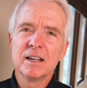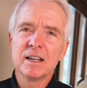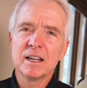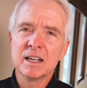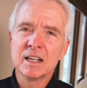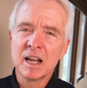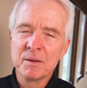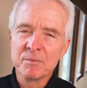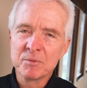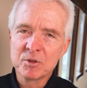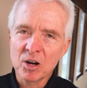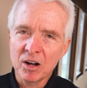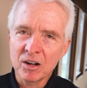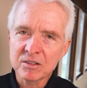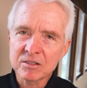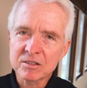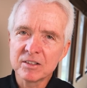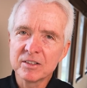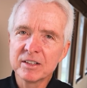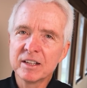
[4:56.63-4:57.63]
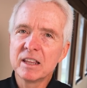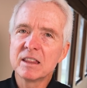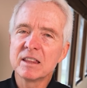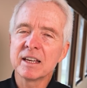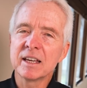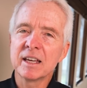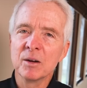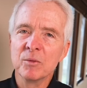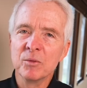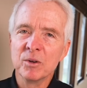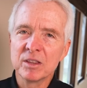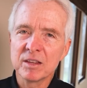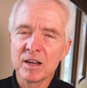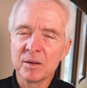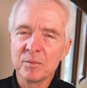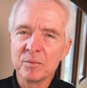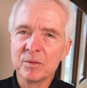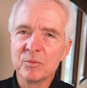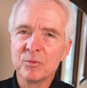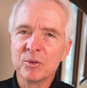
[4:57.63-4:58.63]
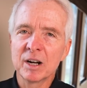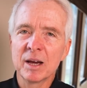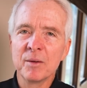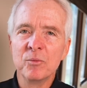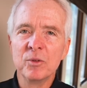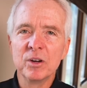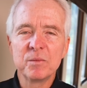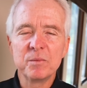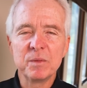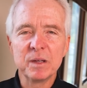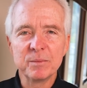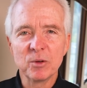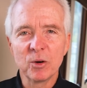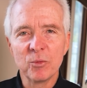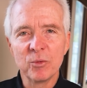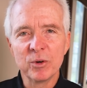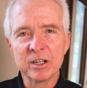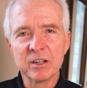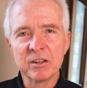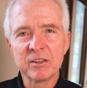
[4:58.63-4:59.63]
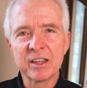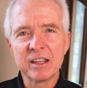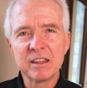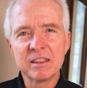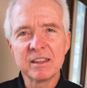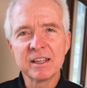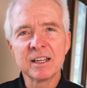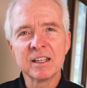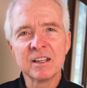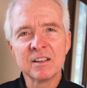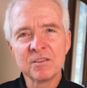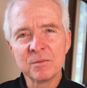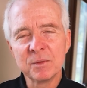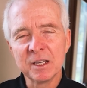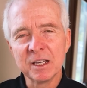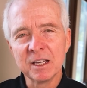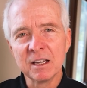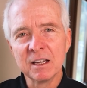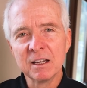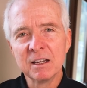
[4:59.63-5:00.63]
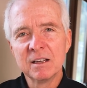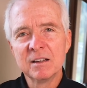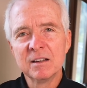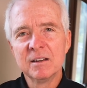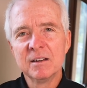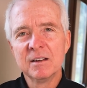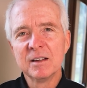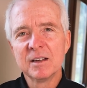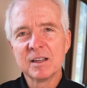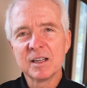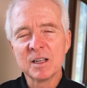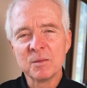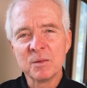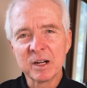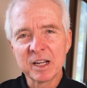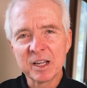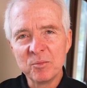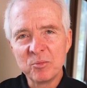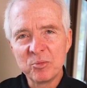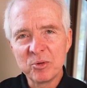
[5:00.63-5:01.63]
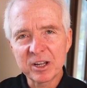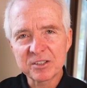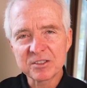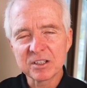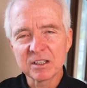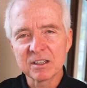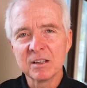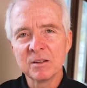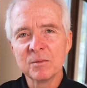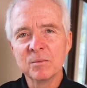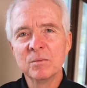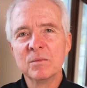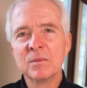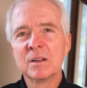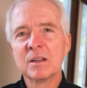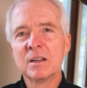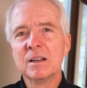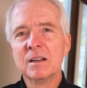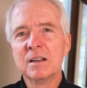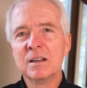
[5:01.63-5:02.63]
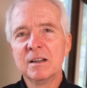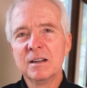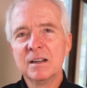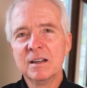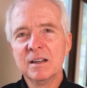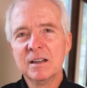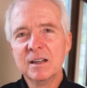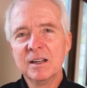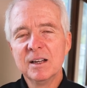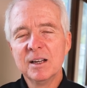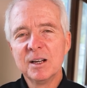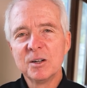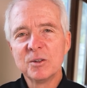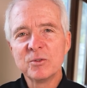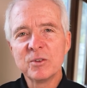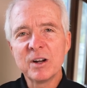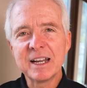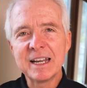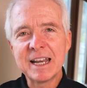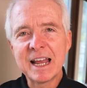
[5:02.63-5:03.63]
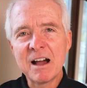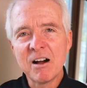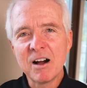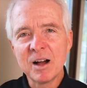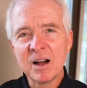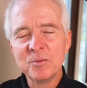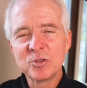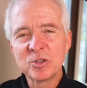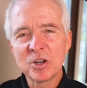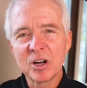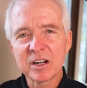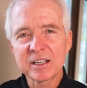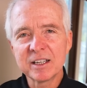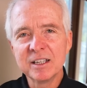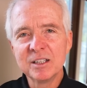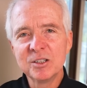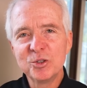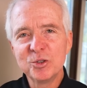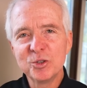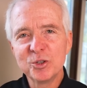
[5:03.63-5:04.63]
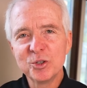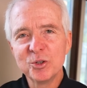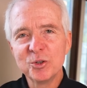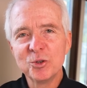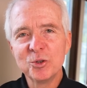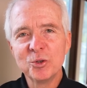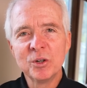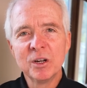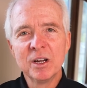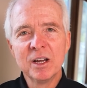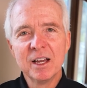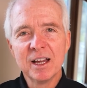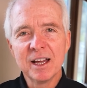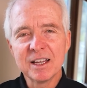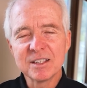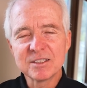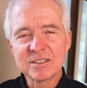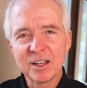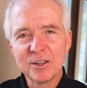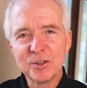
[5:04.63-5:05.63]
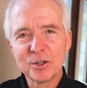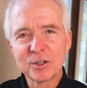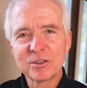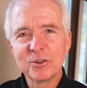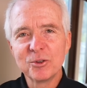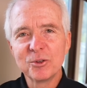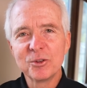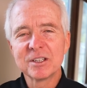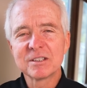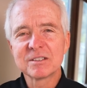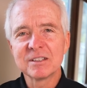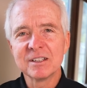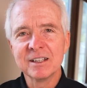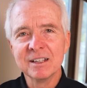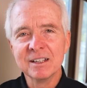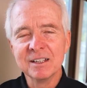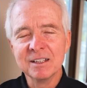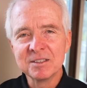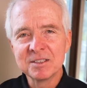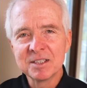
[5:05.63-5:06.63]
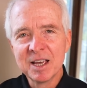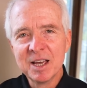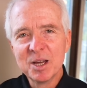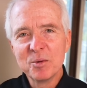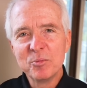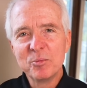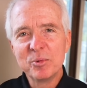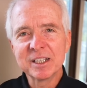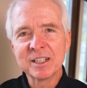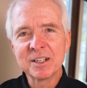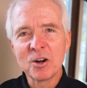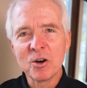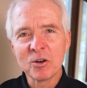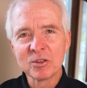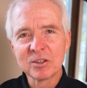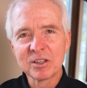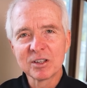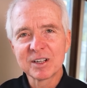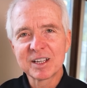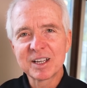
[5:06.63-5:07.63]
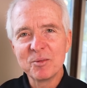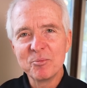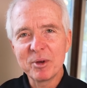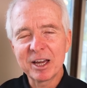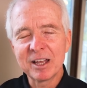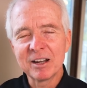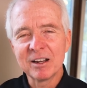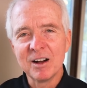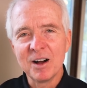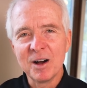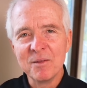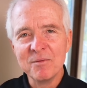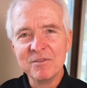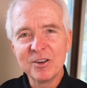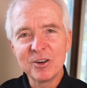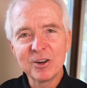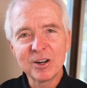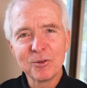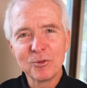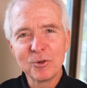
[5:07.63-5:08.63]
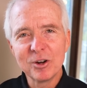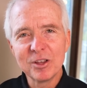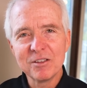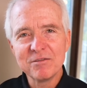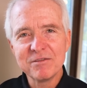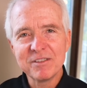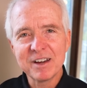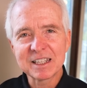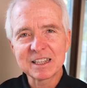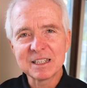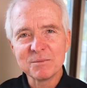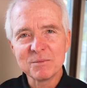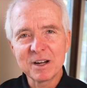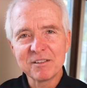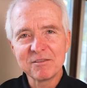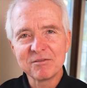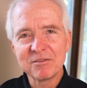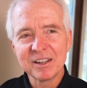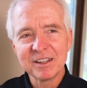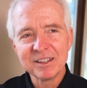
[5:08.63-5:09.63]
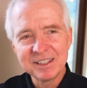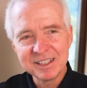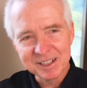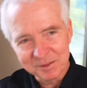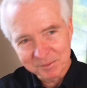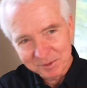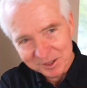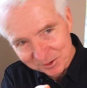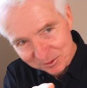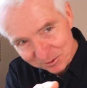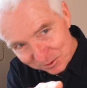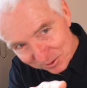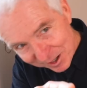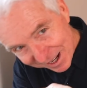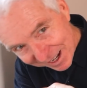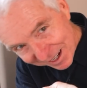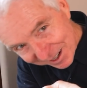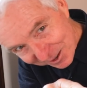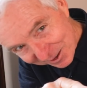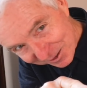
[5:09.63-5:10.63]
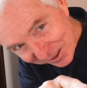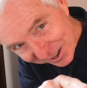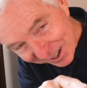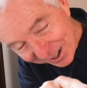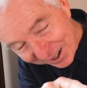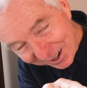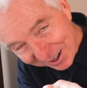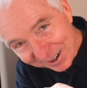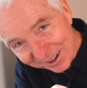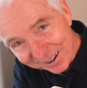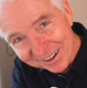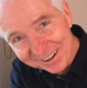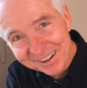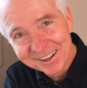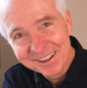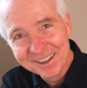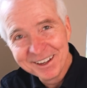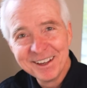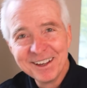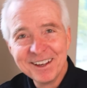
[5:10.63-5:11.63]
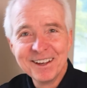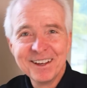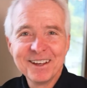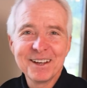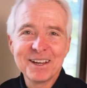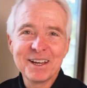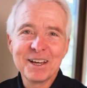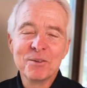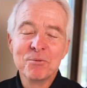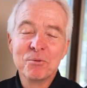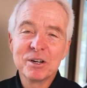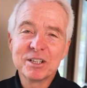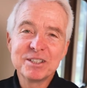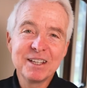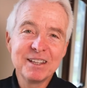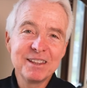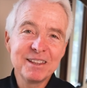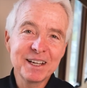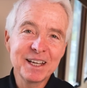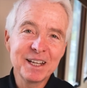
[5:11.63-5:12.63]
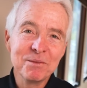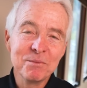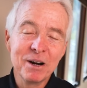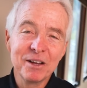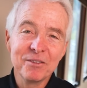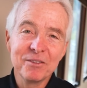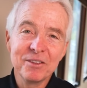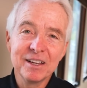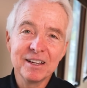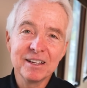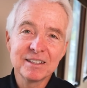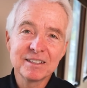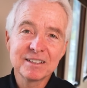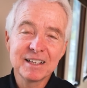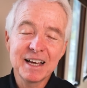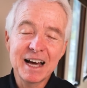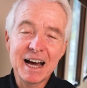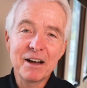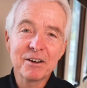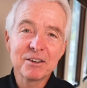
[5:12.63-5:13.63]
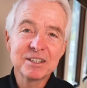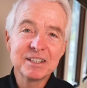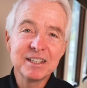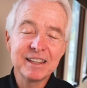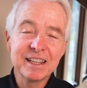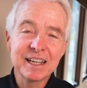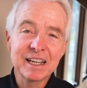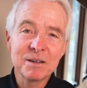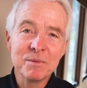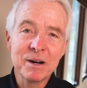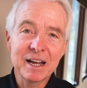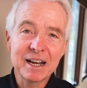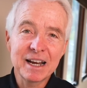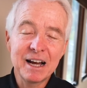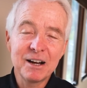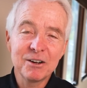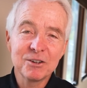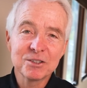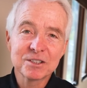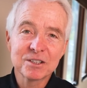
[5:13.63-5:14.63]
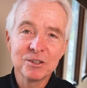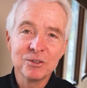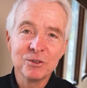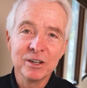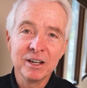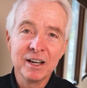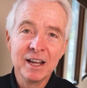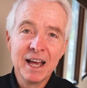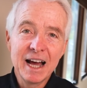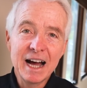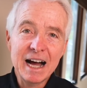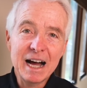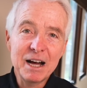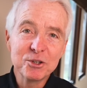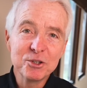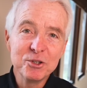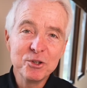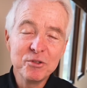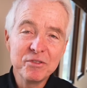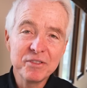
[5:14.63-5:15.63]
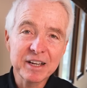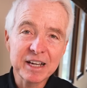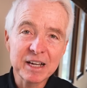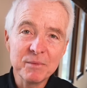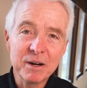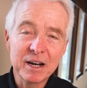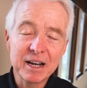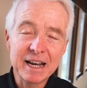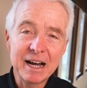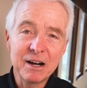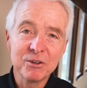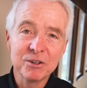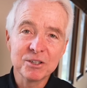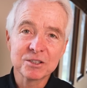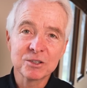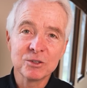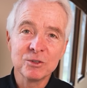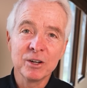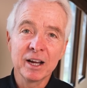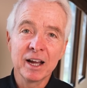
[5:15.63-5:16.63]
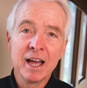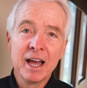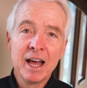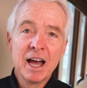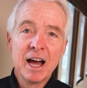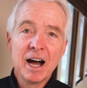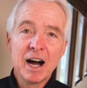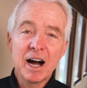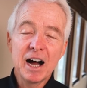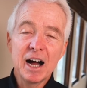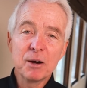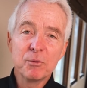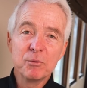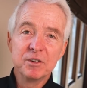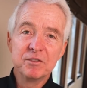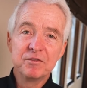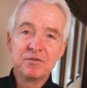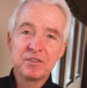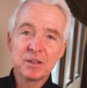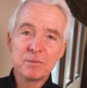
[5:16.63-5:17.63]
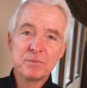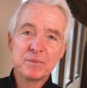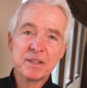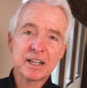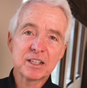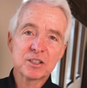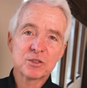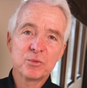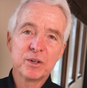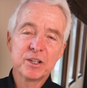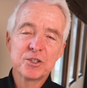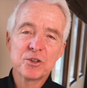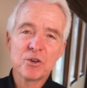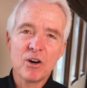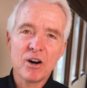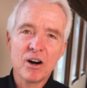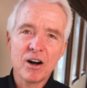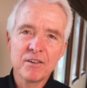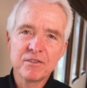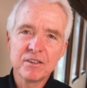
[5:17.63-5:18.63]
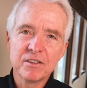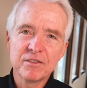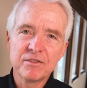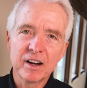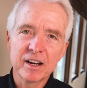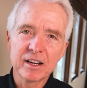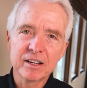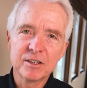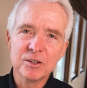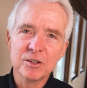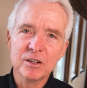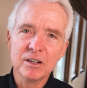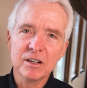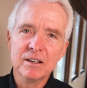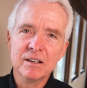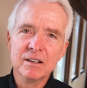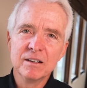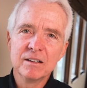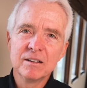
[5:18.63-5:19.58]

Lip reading: And I'm constantly thinking when I'm with people, what are they thinking of me? Am I impressing them? Right now, talking to you as I look through this lens, but in our little cabana, I'm very aware of the fact that my friend Tim is right over there. And what's he thinking about this? How does he think about how it's going? How do you think about how it's going? I would flip that switch off if I could.